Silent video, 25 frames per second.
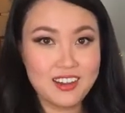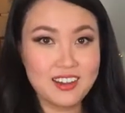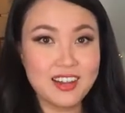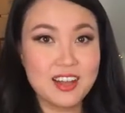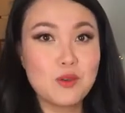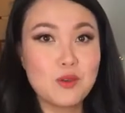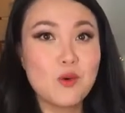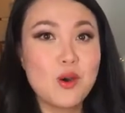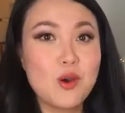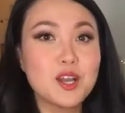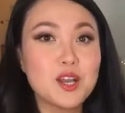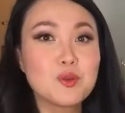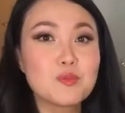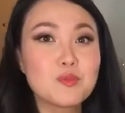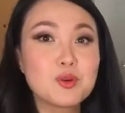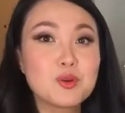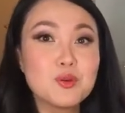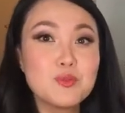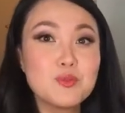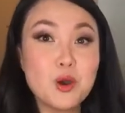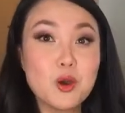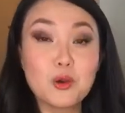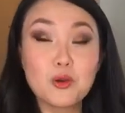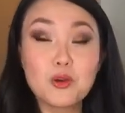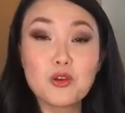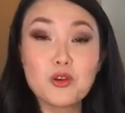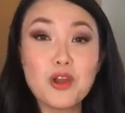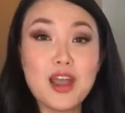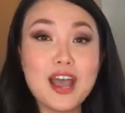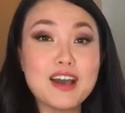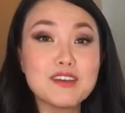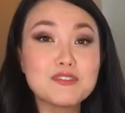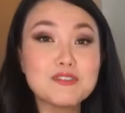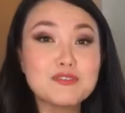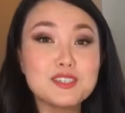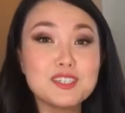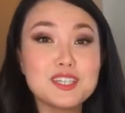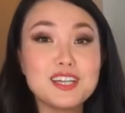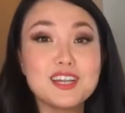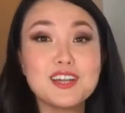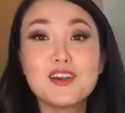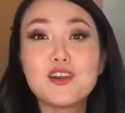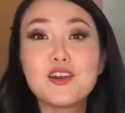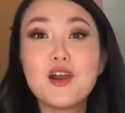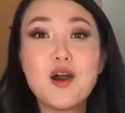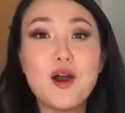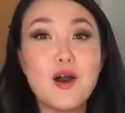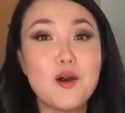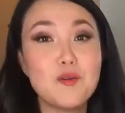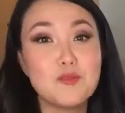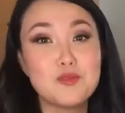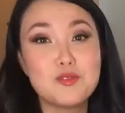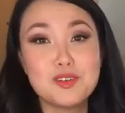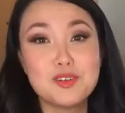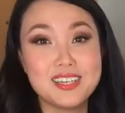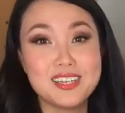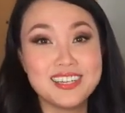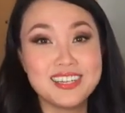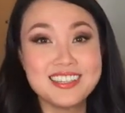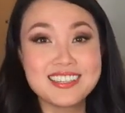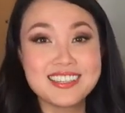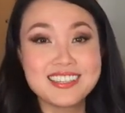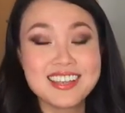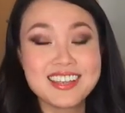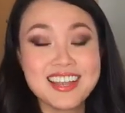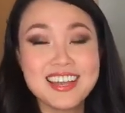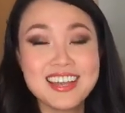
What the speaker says: I want to promote crafting confidence.